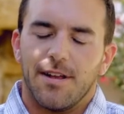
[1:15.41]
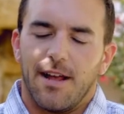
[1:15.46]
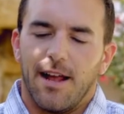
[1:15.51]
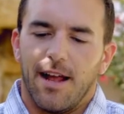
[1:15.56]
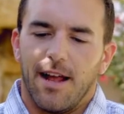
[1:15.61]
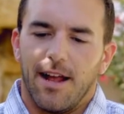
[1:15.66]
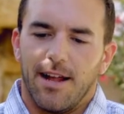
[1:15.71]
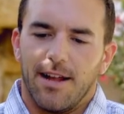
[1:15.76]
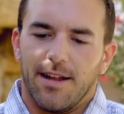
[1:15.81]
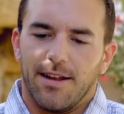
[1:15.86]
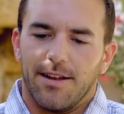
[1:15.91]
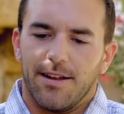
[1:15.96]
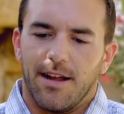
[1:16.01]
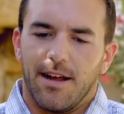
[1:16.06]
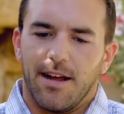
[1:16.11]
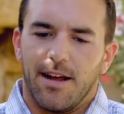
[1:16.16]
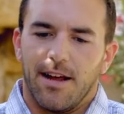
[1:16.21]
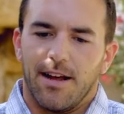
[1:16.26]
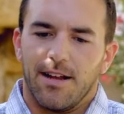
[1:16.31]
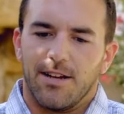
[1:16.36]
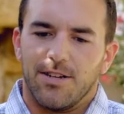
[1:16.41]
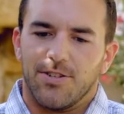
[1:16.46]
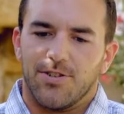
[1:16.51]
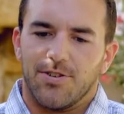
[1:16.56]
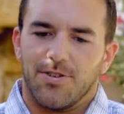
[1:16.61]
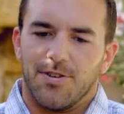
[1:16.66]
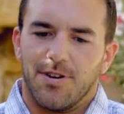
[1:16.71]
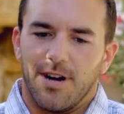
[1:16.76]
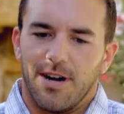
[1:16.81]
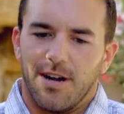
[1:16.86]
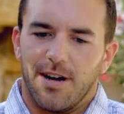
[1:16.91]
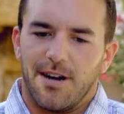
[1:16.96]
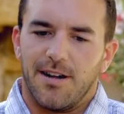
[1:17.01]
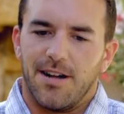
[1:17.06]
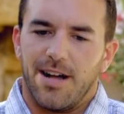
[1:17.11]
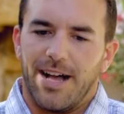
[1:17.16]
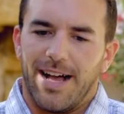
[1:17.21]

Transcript: and uh, Jarelle